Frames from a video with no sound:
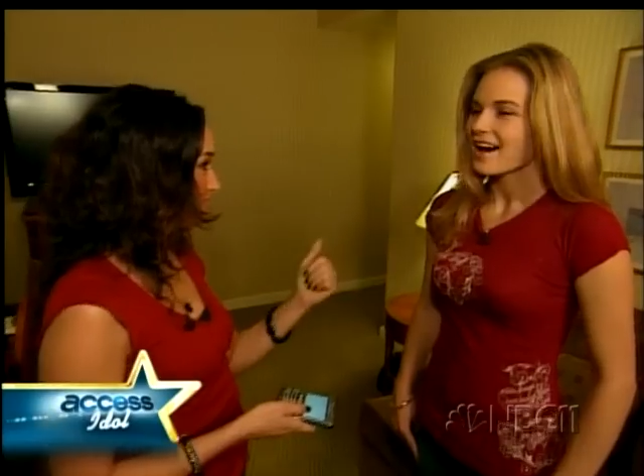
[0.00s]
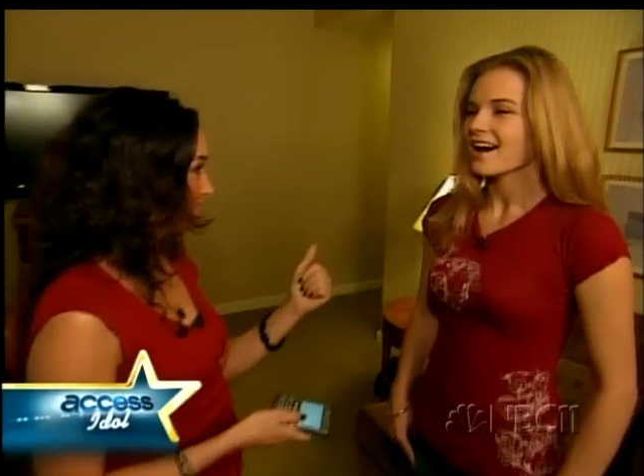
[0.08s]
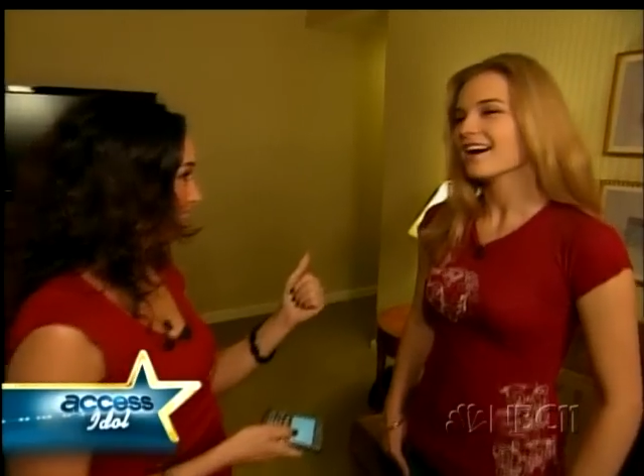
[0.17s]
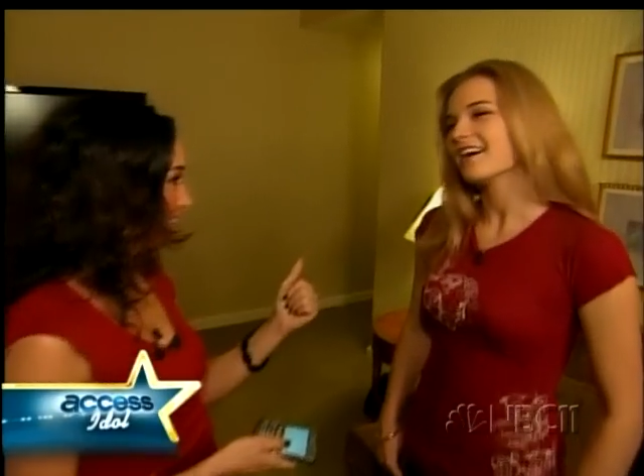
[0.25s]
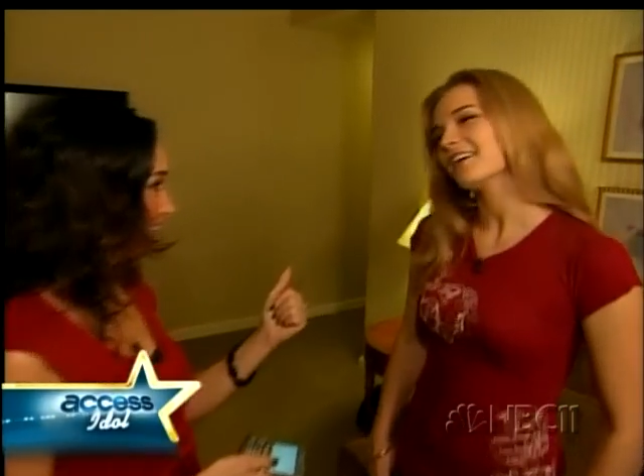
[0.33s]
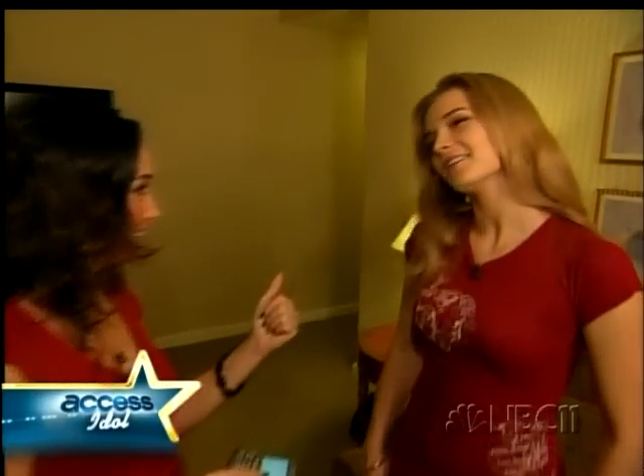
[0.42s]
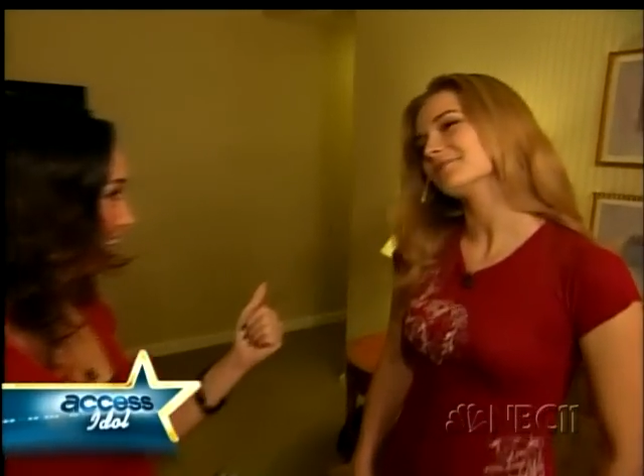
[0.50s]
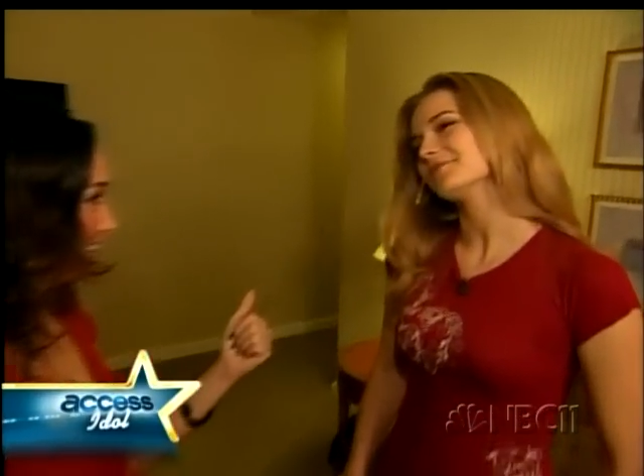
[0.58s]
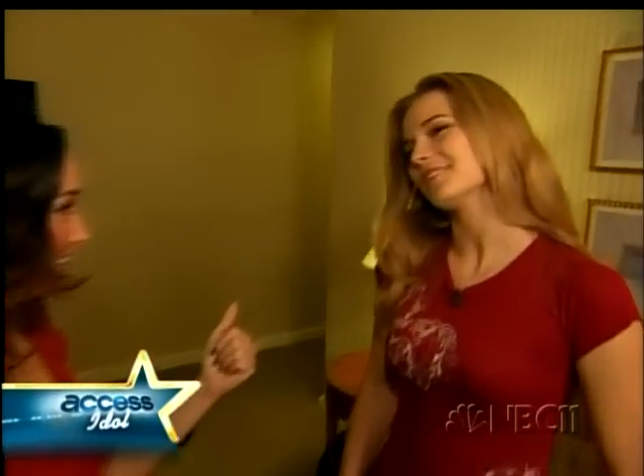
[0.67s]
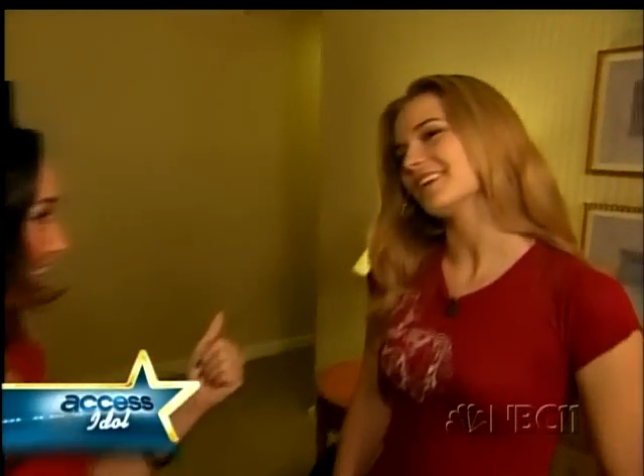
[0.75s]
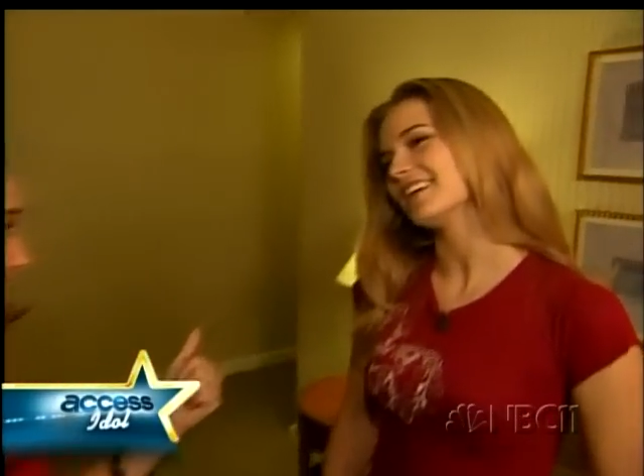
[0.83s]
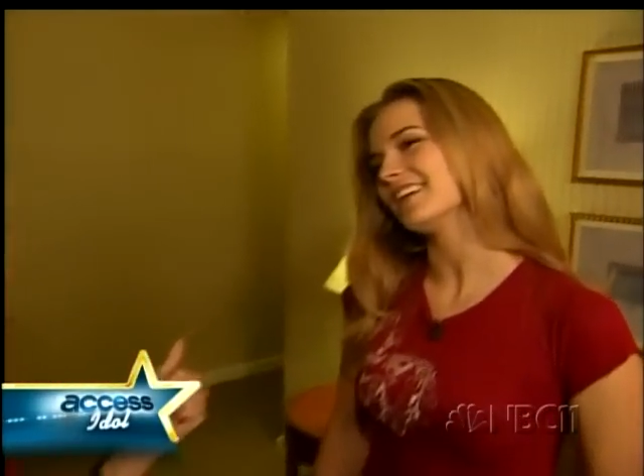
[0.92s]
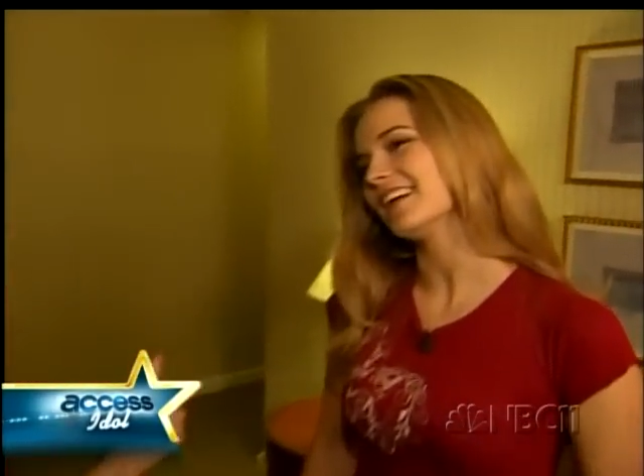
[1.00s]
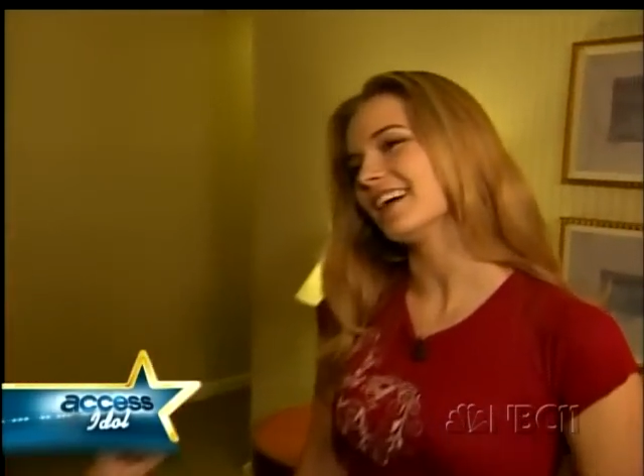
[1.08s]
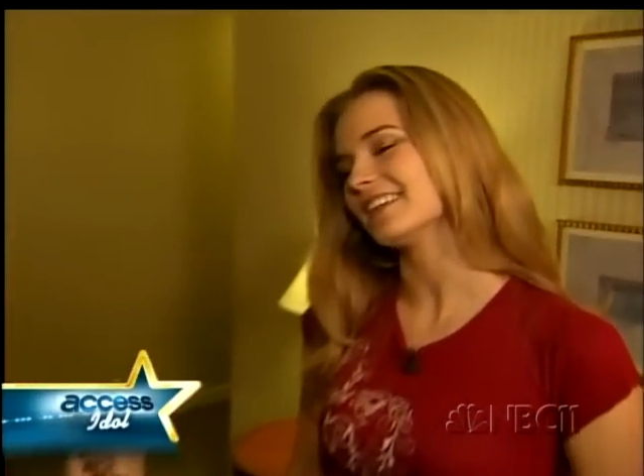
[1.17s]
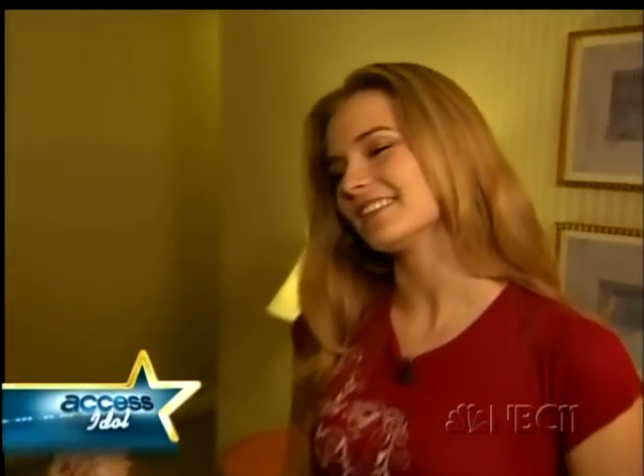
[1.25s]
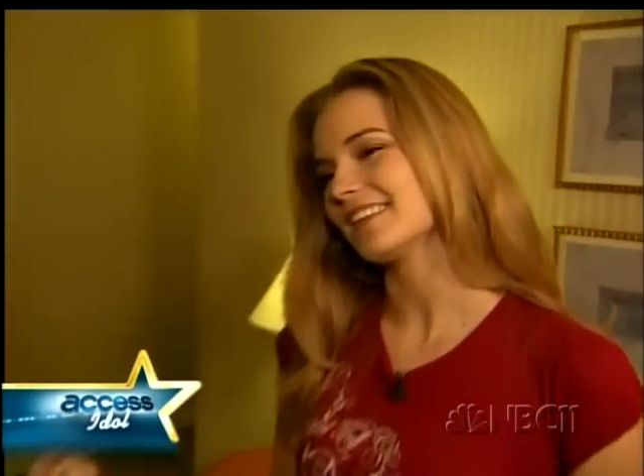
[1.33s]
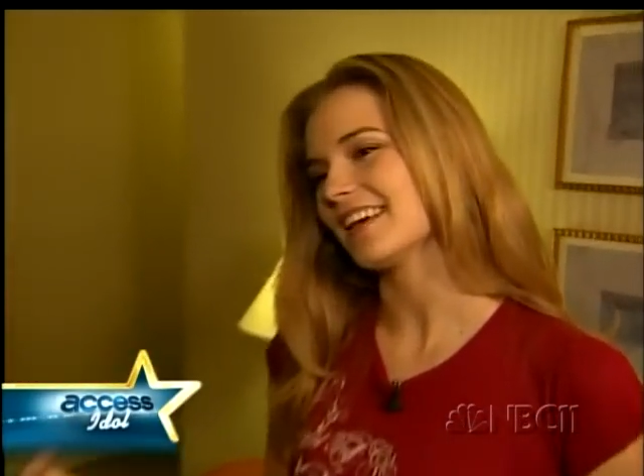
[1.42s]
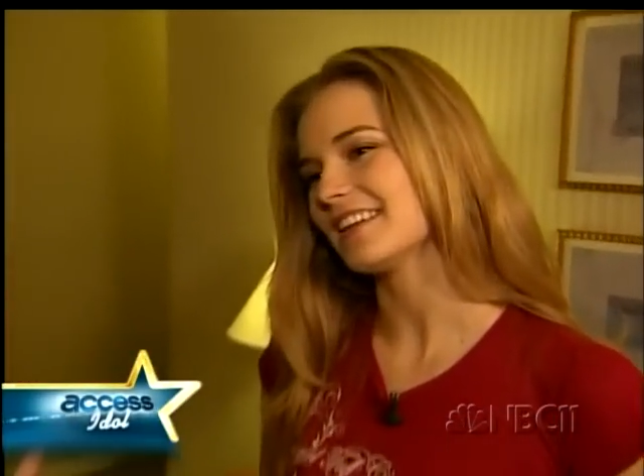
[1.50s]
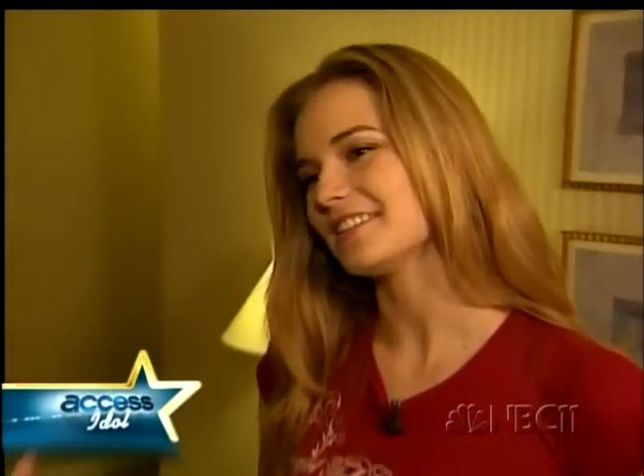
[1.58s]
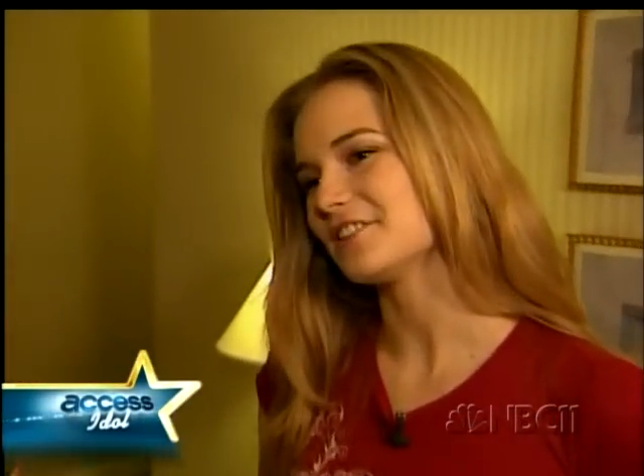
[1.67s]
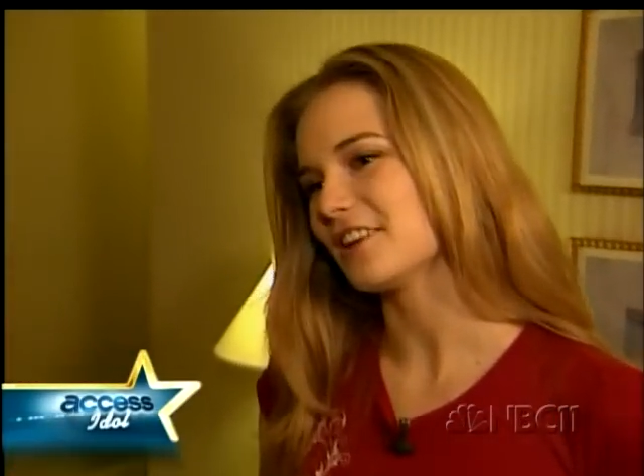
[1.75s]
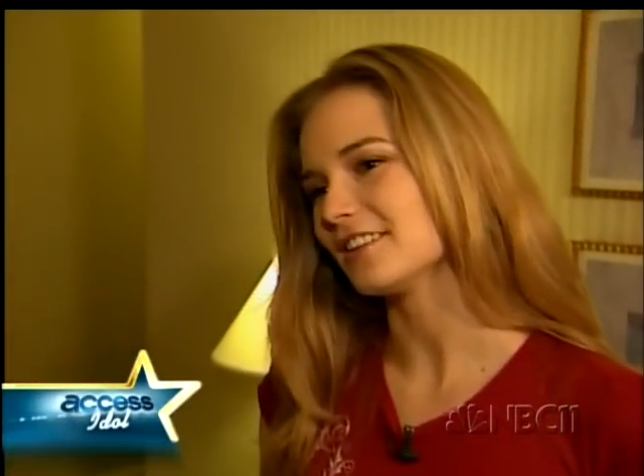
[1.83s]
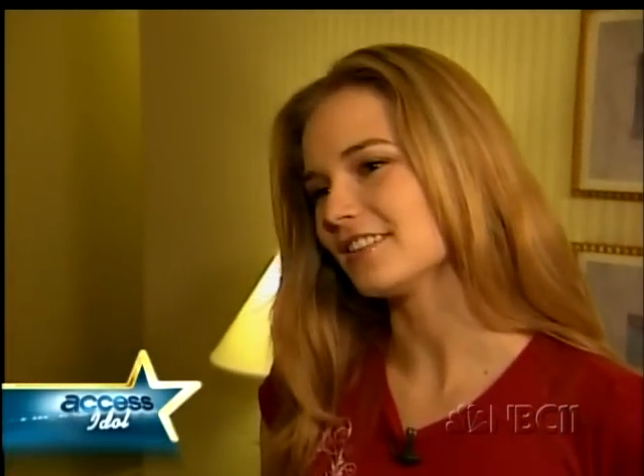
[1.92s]
um, well, I said
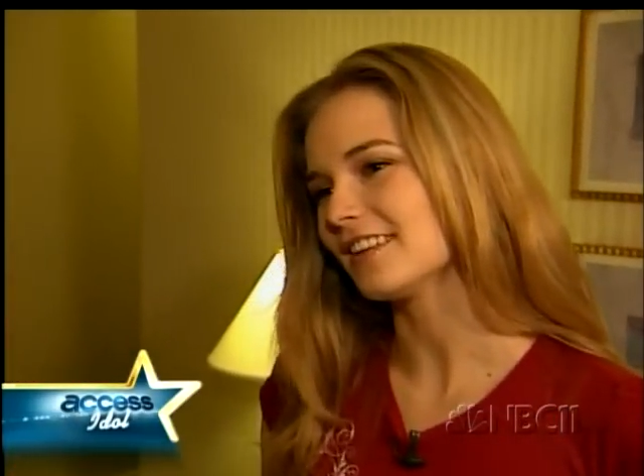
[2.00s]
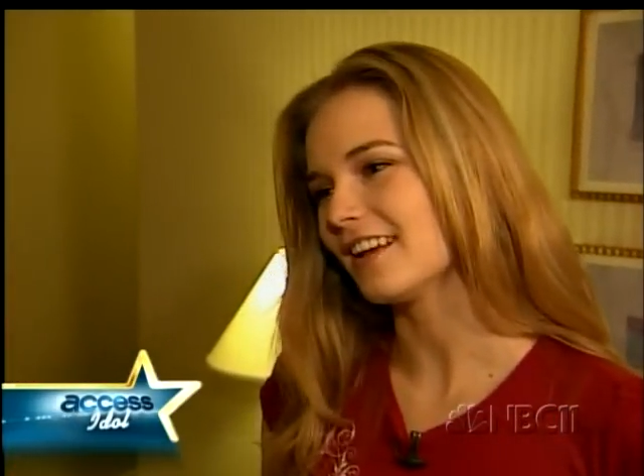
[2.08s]
Jason